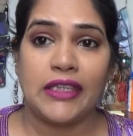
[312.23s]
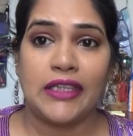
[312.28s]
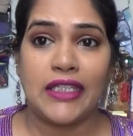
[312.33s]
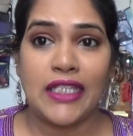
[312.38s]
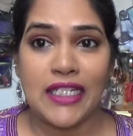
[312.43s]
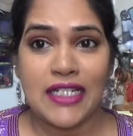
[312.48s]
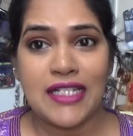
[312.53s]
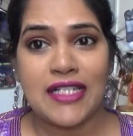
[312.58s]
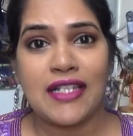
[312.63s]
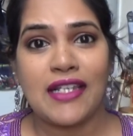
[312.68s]

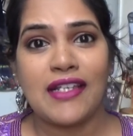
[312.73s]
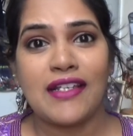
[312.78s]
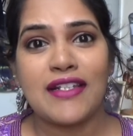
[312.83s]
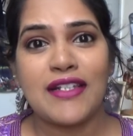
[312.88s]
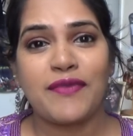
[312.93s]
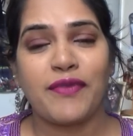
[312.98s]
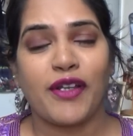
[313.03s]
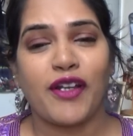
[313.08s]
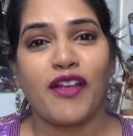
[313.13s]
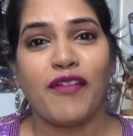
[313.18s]
This
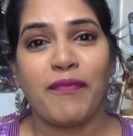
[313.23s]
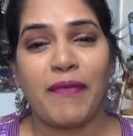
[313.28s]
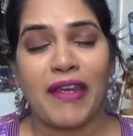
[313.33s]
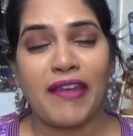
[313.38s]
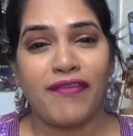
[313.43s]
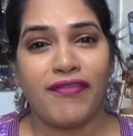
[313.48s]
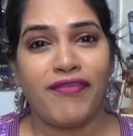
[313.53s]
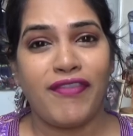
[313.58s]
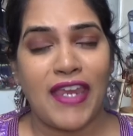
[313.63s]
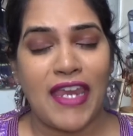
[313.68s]
is one of
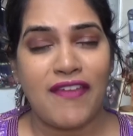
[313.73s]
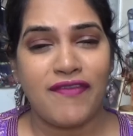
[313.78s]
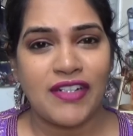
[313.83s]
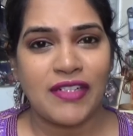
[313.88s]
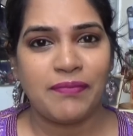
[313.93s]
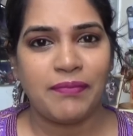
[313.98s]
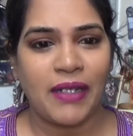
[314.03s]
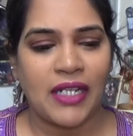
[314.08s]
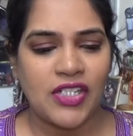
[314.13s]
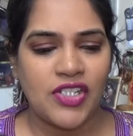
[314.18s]
my
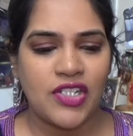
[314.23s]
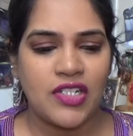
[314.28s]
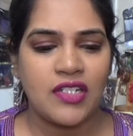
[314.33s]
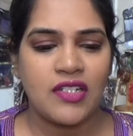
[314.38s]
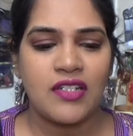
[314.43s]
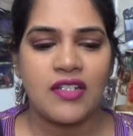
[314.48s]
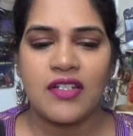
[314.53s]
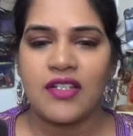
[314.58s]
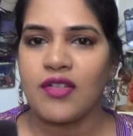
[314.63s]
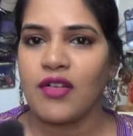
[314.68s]
favorite
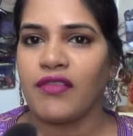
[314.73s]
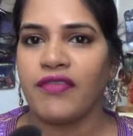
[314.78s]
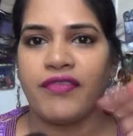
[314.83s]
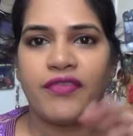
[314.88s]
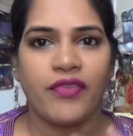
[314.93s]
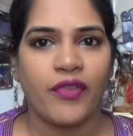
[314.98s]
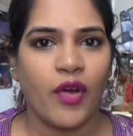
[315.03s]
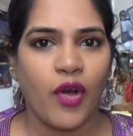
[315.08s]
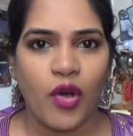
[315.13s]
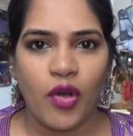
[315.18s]
blushes
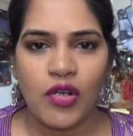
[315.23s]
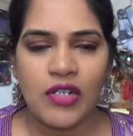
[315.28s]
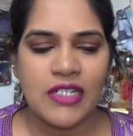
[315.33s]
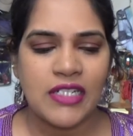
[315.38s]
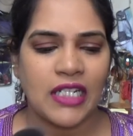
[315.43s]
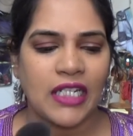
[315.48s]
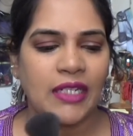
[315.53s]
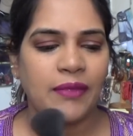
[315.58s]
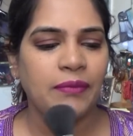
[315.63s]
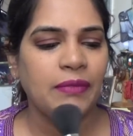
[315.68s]
of all
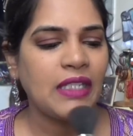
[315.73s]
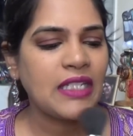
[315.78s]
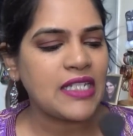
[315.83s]
time.